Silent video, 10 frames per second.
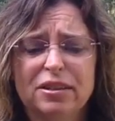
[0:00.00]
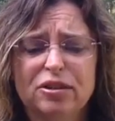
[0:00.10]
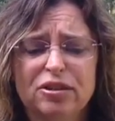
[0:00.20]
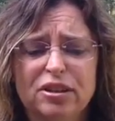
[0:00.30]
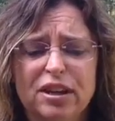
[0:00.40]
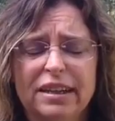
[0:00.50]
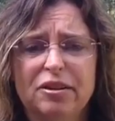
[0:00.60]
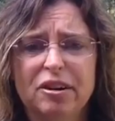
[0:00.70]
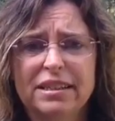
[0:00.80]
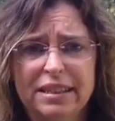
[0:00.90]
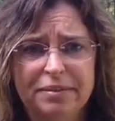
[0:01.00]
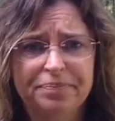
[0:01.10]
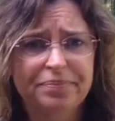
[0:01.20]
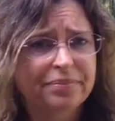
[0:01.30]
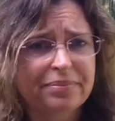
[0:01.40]
Healers are kind of crazy,
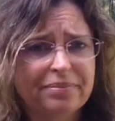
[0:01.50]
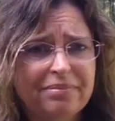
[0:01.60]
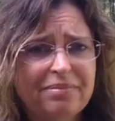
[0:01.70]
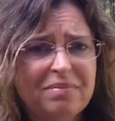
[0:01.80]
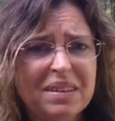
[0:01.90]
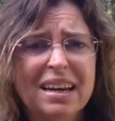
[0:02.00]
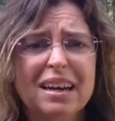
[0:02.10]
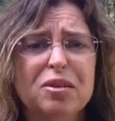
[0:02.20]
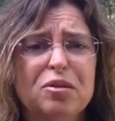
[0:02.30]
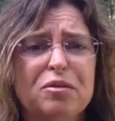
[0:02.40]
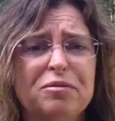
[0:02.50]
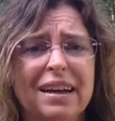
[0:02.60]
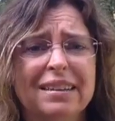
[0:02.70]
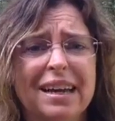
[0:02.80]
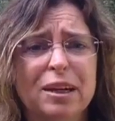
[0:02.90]
and I don't know if
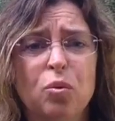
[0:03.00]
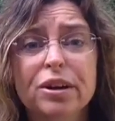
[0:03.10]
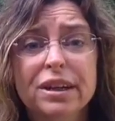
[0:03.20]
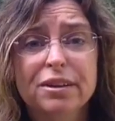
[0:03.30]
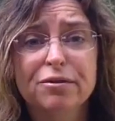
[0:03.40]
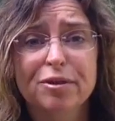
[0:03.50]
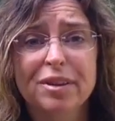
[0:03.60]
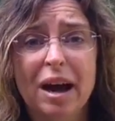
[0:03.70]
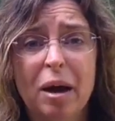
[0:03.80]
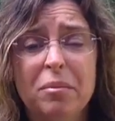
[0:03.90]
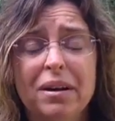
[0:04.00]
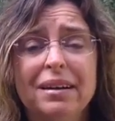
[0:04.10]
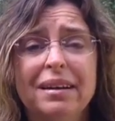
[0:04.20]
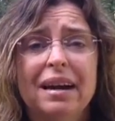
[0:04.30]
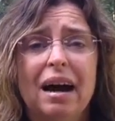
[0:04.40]
I like working for them,
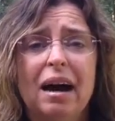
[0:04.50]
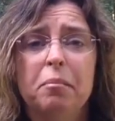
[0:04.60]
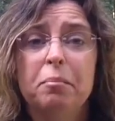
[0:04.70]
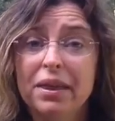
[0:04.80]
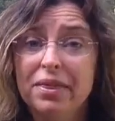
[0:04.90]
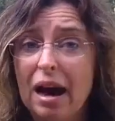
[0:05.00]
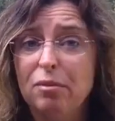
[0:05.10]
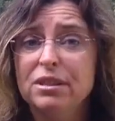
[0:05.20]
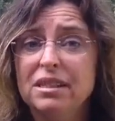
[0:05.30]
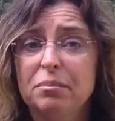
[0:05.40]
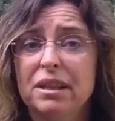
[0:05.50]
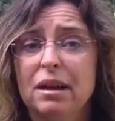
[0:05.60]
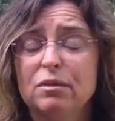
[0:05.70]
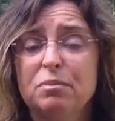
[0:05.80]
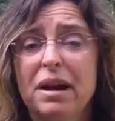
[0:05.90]
but that was
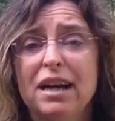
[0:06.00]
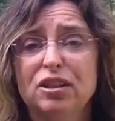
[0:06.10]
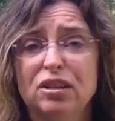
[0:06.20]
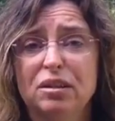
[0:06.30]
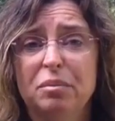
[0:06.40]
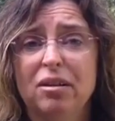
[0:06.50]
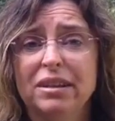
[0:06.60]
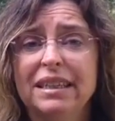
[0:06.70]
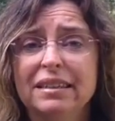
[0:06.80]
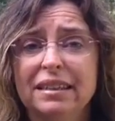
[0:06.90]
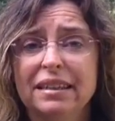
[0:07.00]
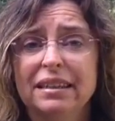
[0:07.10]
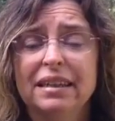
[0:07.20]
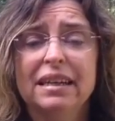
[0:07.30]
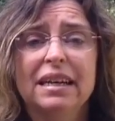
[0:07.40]
something I was passionate about, healing.
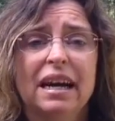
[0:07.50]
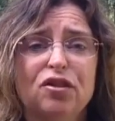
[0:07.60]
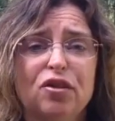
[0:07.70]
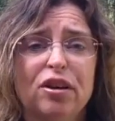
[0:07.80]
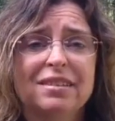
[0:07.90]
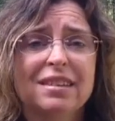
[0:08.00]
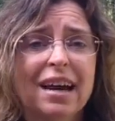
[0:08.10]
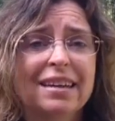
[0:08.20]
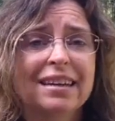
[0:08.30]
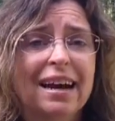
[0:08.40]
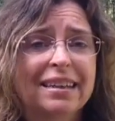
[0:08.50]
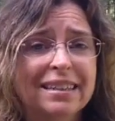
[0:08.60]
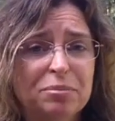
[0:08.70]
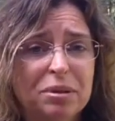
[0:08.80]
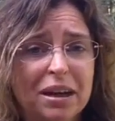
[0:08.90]
And so I decided I
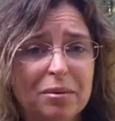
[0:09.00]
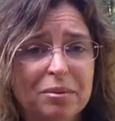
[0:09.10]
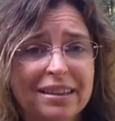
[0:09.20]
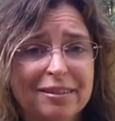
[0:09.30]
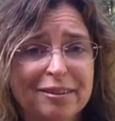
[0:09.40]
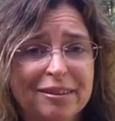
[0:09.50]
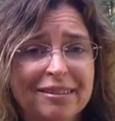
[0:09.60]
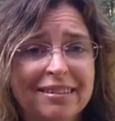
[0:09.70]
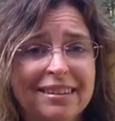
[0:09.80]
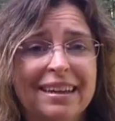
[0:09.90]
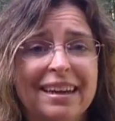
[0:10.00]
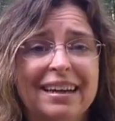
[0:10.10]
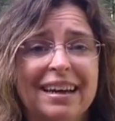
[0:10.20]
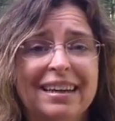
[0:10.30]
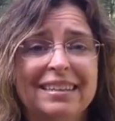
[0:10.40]
needed to become the healer,
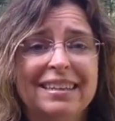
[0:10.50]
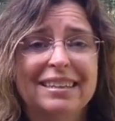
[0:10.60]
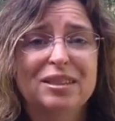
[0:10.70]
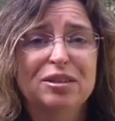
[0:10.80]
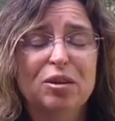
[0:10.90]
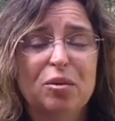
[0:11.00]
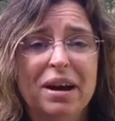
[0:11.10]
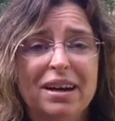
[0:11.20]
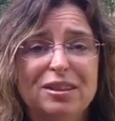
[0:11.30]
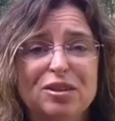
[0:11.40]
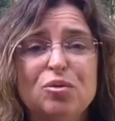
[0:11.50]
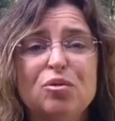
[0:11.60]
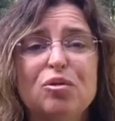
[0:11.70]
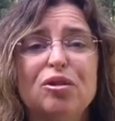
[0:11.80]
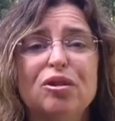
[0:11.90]
and I needed to go back to
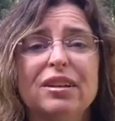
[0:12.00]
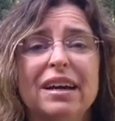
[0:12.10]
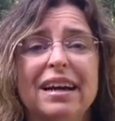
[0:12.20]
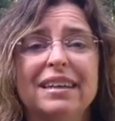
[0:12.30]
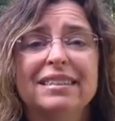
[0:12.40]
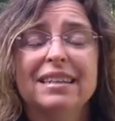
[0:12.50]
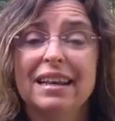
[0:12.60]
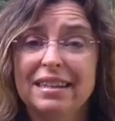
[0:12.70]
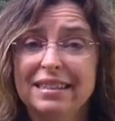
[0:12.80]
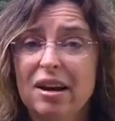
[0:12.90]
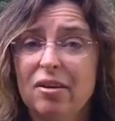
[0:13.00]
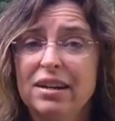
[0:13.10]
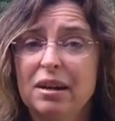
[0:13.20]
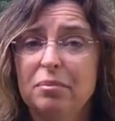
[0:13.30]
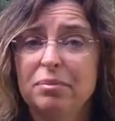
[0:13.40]
school, and that's how I
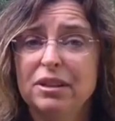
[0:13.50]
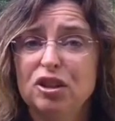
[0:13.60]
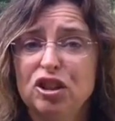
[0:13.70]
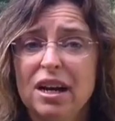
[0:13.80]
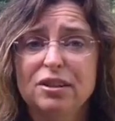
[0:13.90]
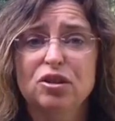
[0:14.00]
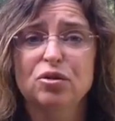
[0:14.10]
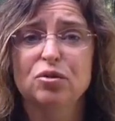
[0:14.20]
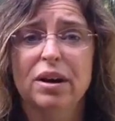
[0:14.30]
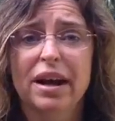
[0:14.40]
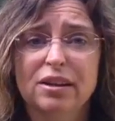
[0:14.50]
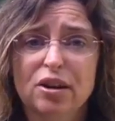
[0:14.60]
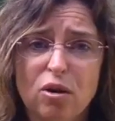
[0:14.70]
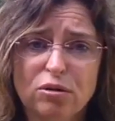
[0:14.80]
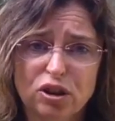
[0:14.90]
ended up in shiatsu
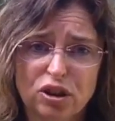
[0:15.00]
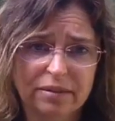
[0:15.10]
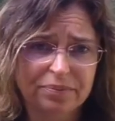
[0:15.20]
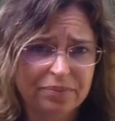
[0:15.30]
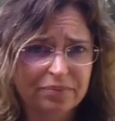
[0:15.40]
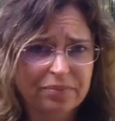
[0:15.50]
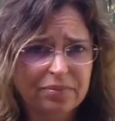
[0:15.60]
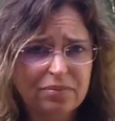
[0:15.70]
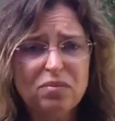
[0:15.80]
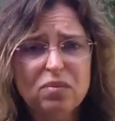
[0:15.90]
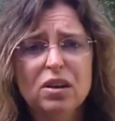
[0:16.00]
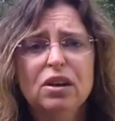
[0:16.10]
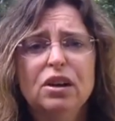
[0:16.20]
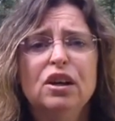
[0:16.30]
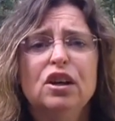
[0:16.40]
and coaching.
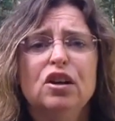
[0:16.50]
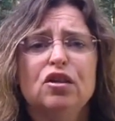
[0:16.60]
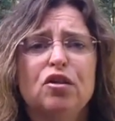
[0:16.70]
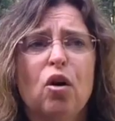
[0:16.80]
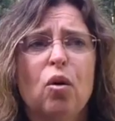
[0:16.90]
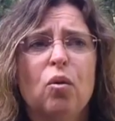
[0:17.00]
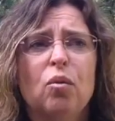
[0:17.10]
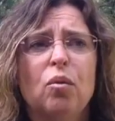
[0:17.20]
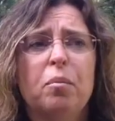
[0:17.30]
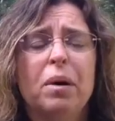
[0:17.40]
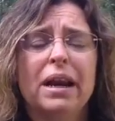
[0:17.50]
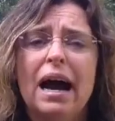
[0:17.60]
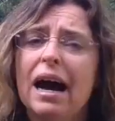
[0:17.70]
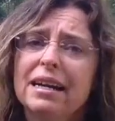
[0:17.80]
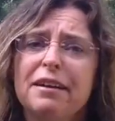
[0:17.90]
So, but
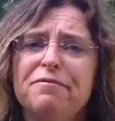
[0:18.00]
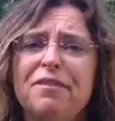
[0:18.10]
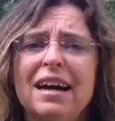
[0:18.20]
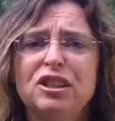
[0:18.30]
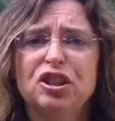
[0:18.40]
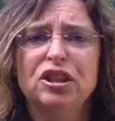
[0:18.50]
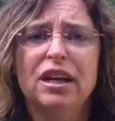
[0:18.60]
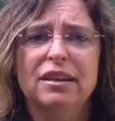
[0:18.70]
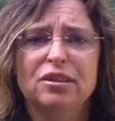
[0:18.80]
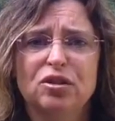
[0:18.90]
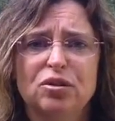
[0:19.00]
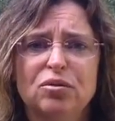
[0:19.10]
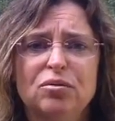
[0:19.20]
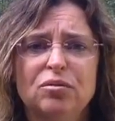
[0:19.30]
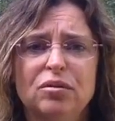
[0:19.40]
how did I find
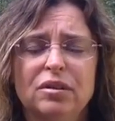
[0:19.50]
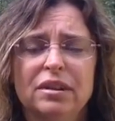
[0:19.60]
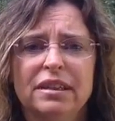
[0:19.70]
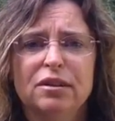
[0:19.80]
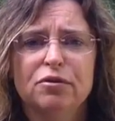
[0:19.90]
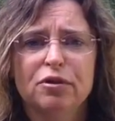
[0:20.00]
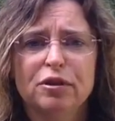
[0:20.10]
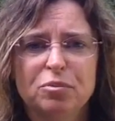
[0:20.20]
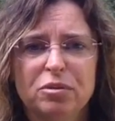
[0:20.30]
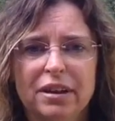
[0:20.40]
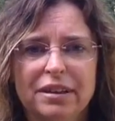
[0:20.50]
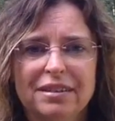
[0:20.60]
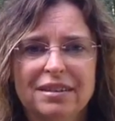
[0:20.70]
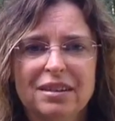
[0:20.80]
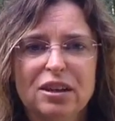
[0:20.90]
shiatsu in the first
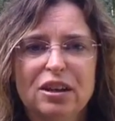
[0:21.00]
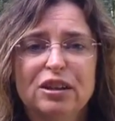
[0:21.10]
place?